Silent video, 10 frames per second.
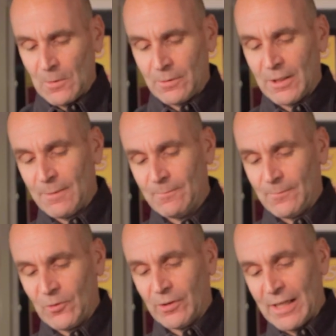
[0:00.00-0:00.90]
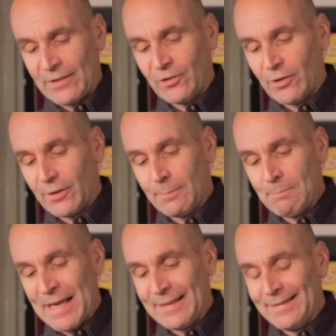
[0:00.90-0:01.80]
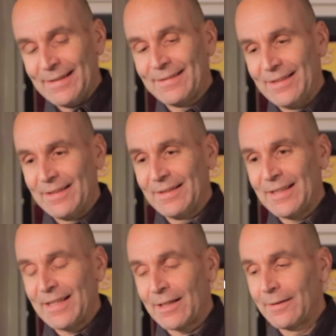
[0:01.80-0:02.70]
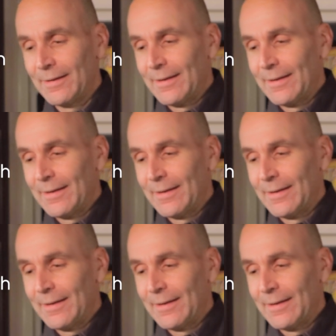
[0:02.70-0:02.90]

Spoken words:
Okay, so that's our Benedictine in there.